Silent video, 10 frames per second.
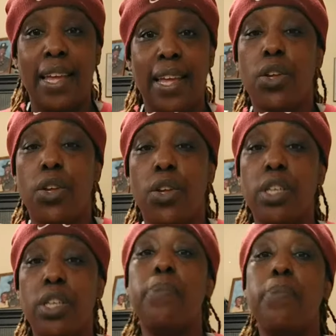you're
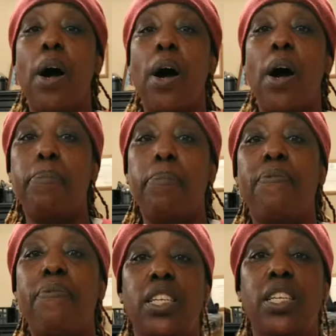supposed to be
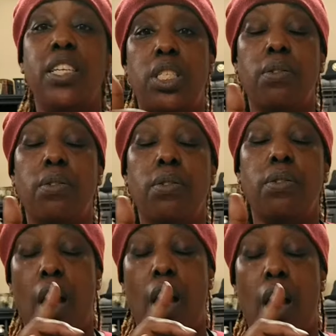finished with,
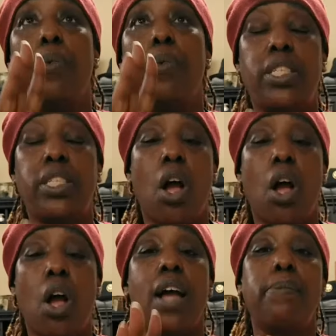when we start
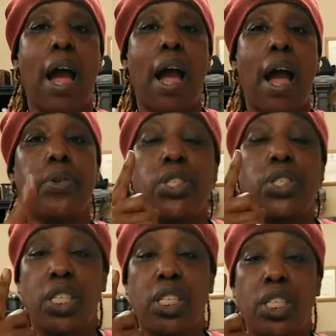tomorrow, you should
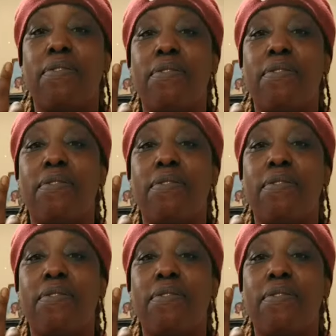have your